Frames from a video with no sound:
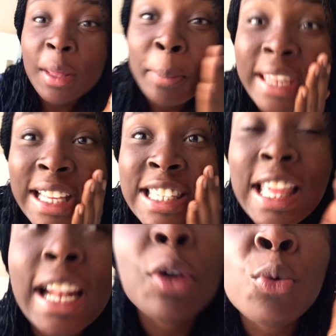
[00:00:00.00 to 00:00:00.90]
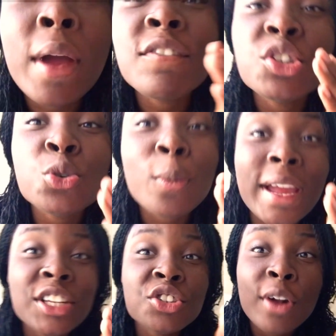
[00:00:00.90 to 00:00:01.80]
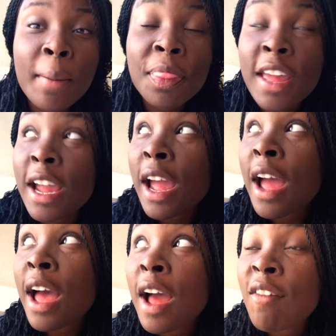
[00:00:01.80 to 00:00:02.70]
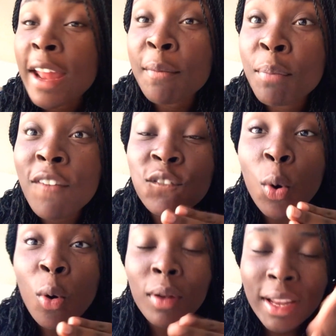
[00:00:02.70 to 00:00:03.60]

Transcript: That means that whoever saw my Instagram thing, like, before,